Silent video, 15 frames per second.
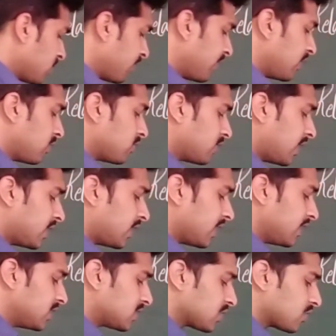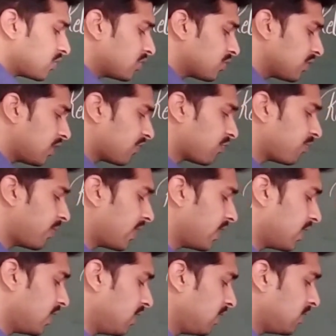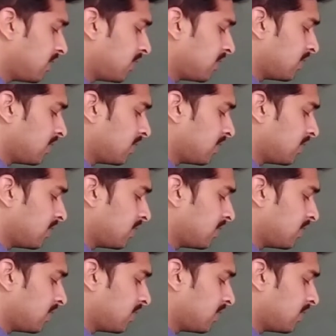So we know that T is equal to F by L.